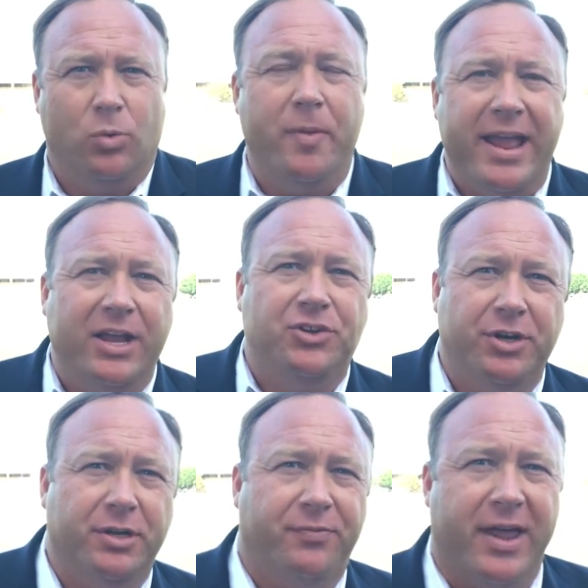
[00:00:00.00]
when they
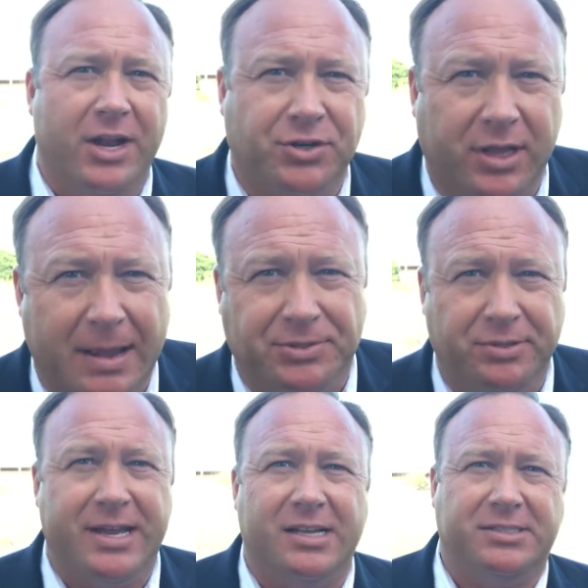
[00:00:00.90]
engineered the financial collapse
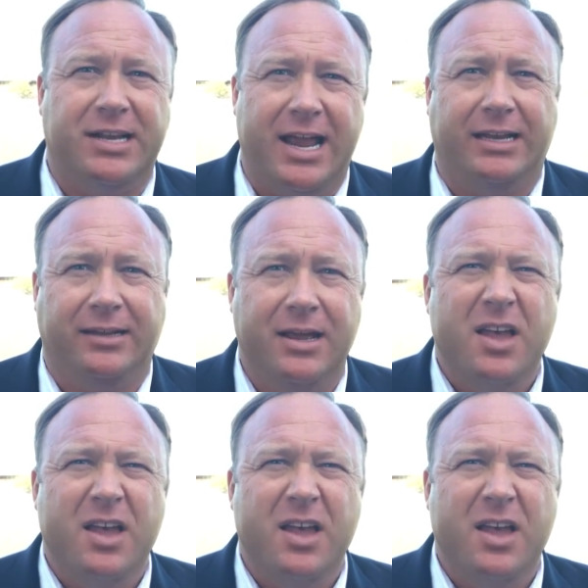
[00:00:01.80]
2008.